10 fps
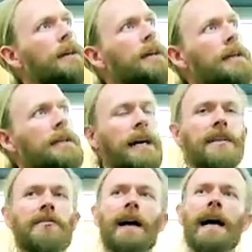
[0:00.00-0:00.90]
It kind
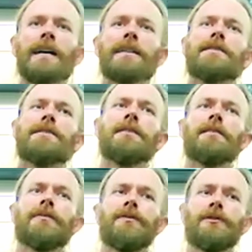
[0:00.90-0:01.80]
of adds to
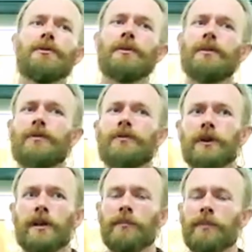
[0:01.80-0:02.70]
the fuel
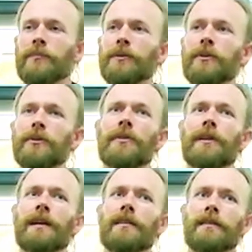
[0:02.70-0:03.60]
for people who
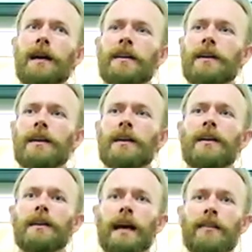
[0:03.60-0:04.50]
think that
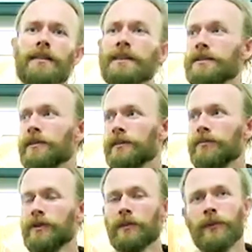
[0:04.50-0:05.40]
galaxies only
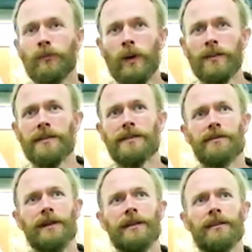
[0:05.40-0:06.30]
formed once,
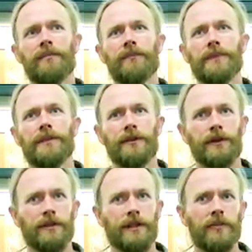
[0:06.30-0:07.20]
right? So the
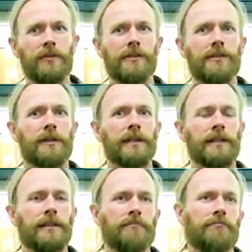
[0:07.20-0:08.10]
general
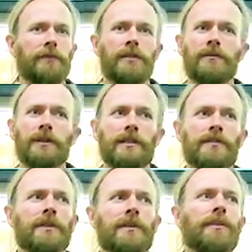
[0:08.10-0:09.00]
story, the universe
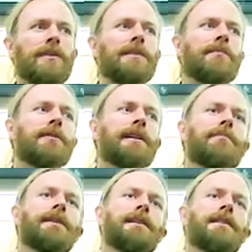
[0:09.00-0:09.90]
formed 13.8
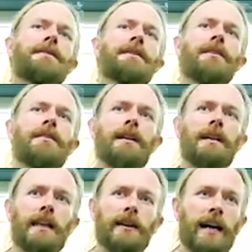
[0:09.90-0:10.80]
billion years ago.
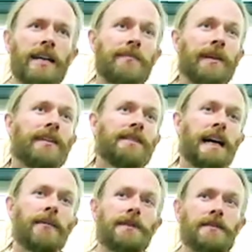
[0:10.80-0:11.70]
There hasn't been enough
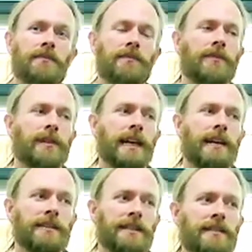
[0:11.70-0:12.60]
time for
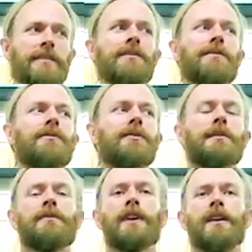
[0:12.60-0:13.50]
galaxies to
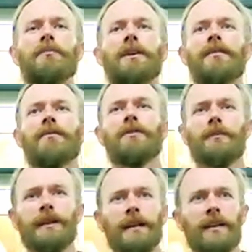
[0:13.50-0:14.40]
form, fall apart, form
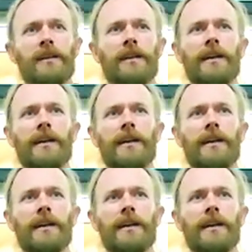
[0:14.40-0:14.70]
again.